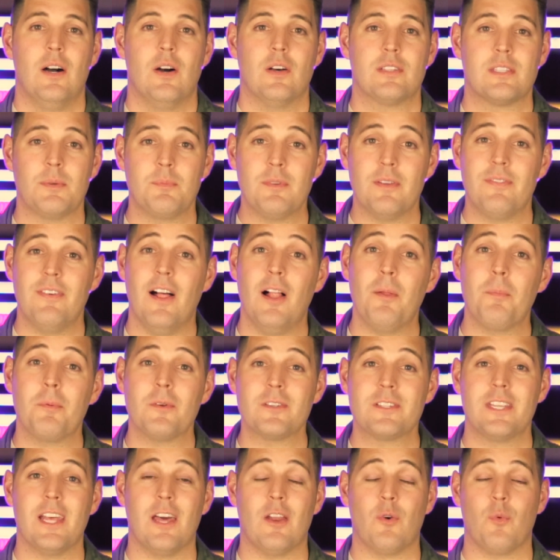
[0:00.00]
Some
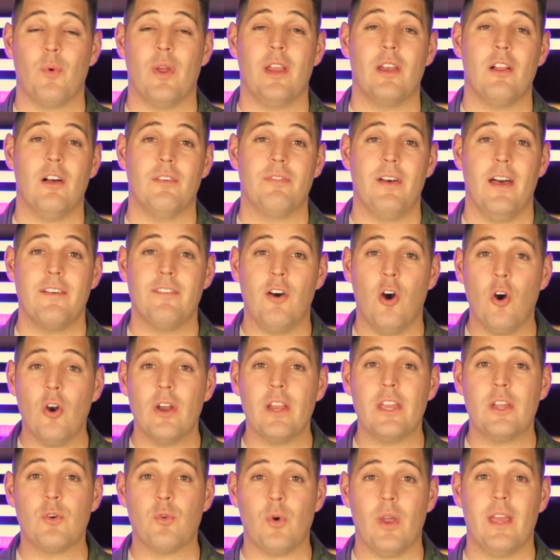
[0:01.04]
developers down at Randolph have
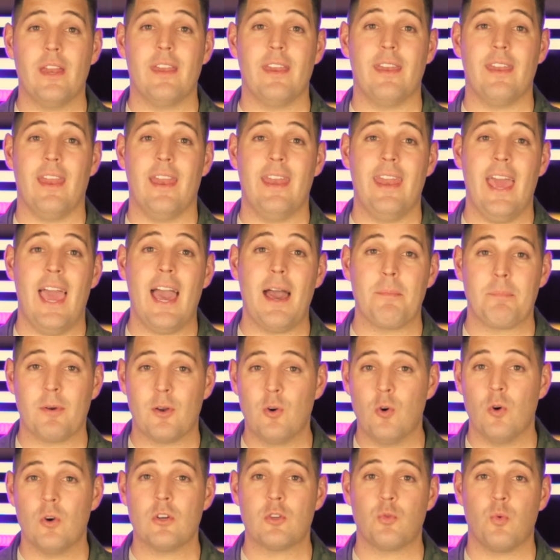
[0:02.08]
already created an app, a
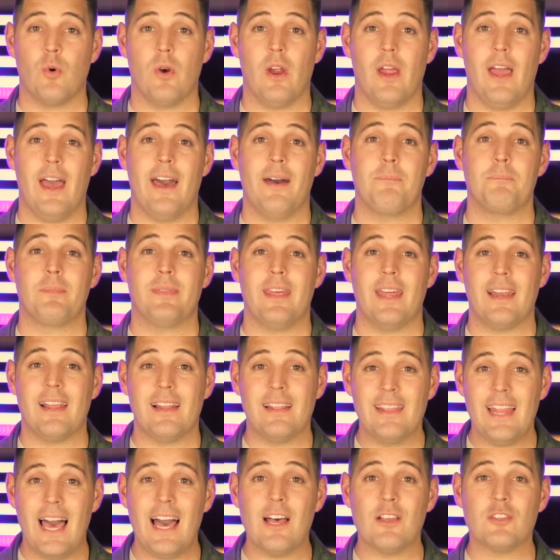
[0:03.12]
courseware app, that
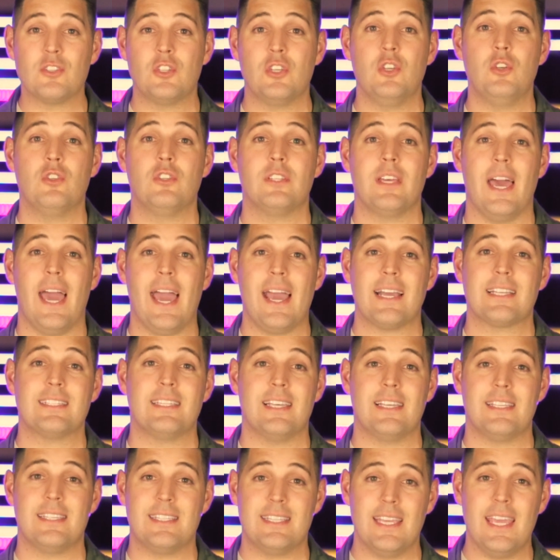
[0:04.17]
allows you to
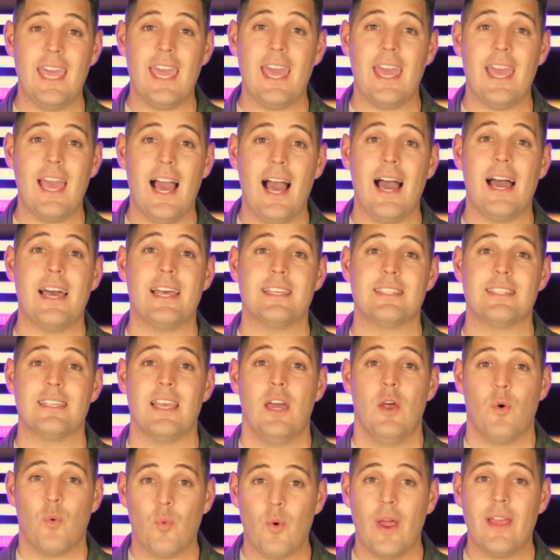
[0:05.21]
access CAIs
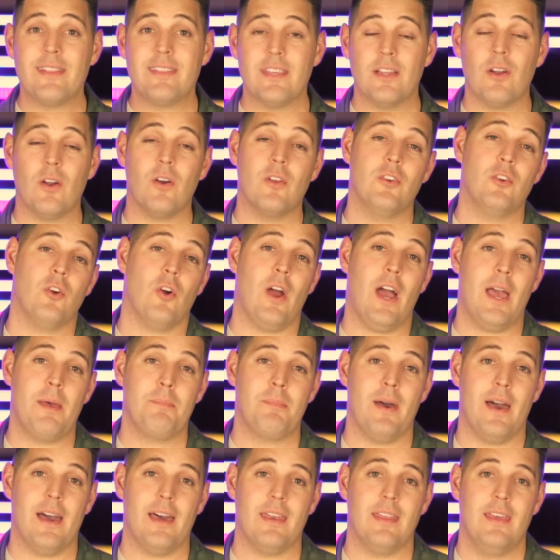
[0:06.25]
right there on your
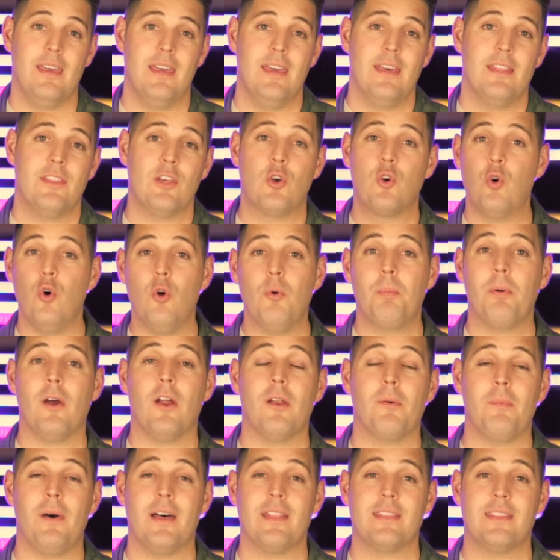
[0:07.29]
iPad. The cool part
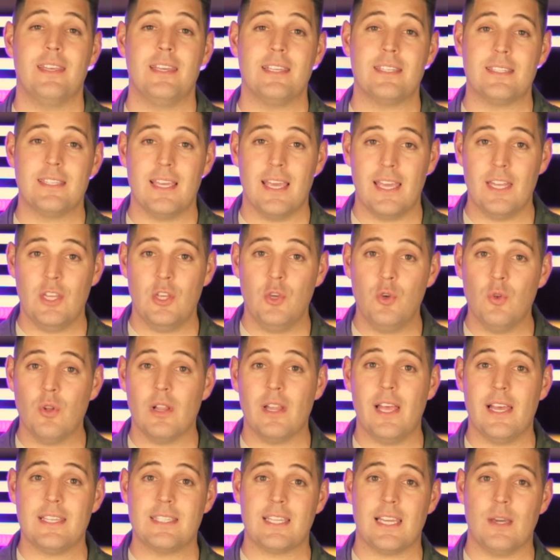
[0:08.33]
about this, in
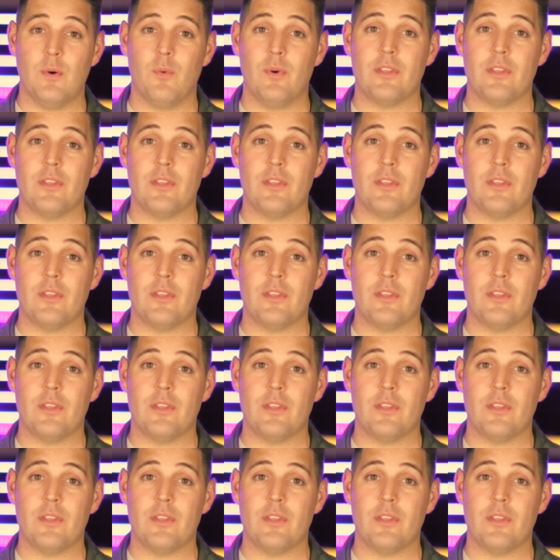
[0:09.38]
utilizing it